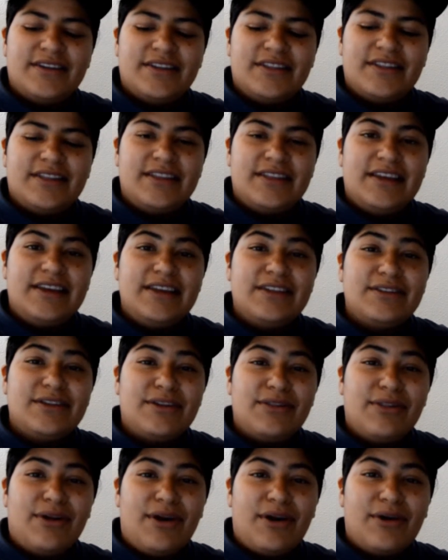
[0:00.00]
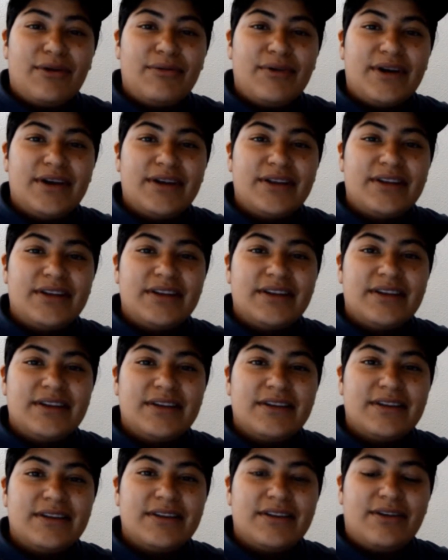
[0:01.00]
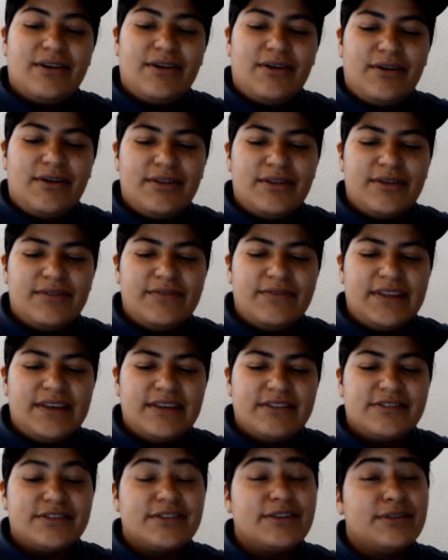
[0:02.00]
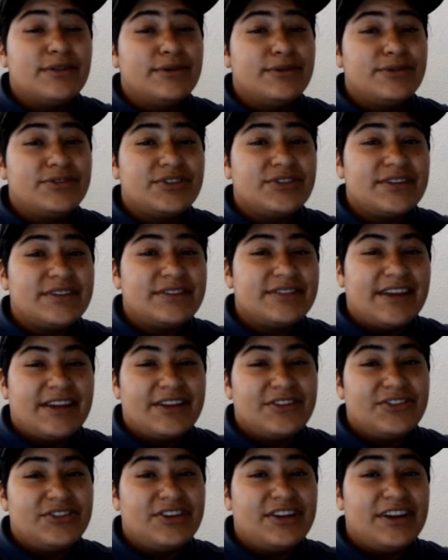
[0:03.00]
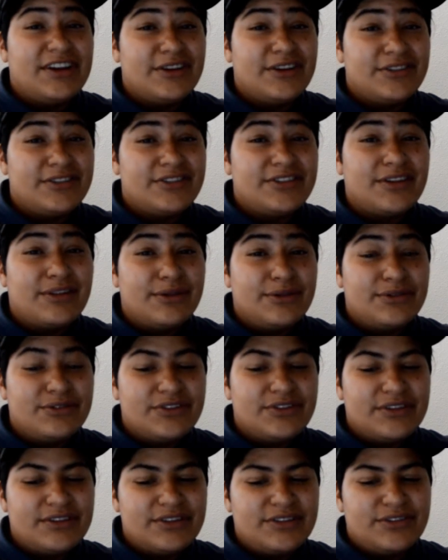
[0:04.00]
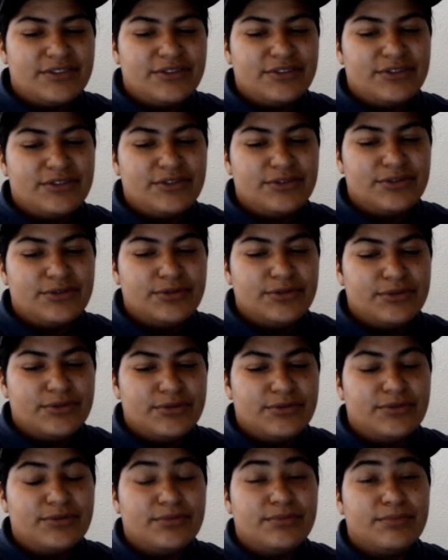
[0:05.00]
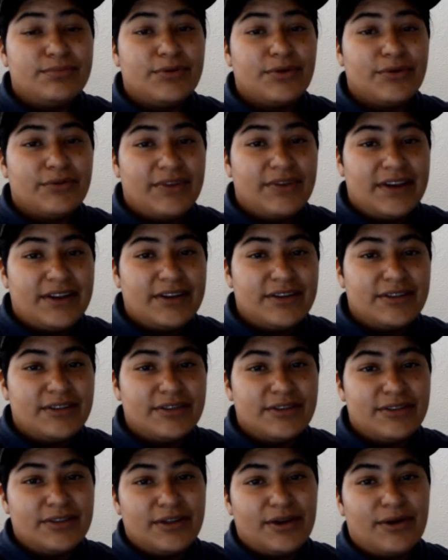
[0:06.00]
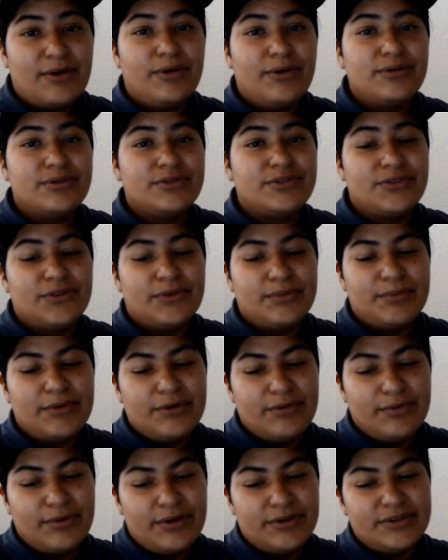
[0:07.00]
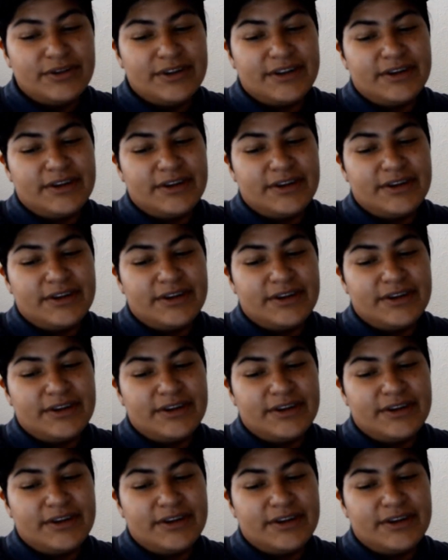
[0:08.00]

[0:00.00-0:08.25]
in the long run, all of these solutions, engineered solutions to prevent the coast from eroding,